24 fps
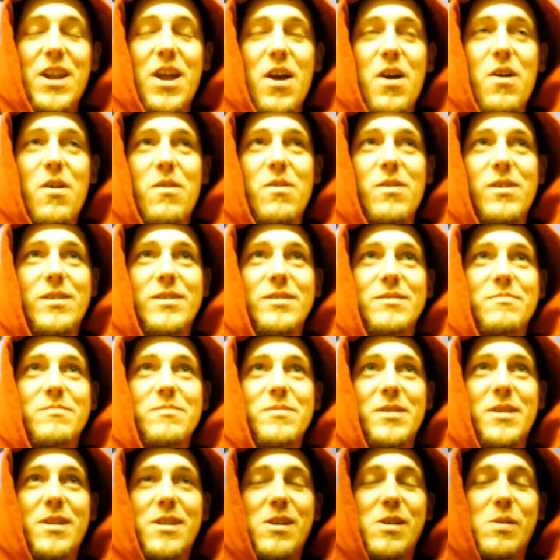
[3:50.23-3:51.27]
you know,
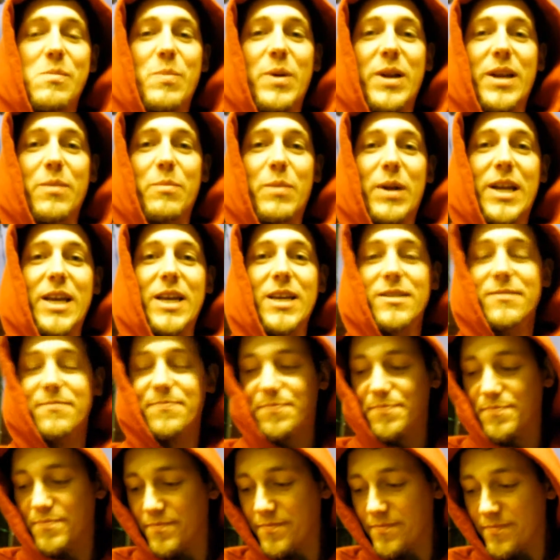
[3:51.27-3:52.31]
you know, buddy buddy.
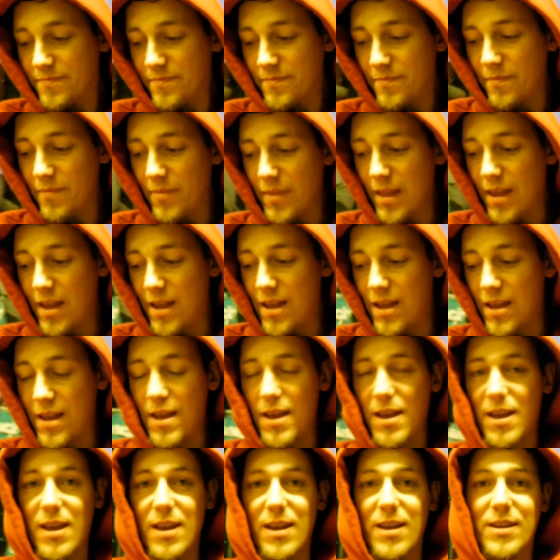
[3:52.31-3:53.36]

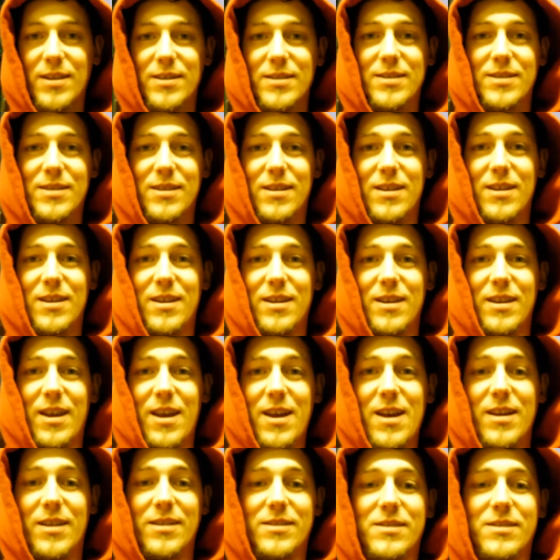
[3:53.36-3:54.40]
And, uh, yeah,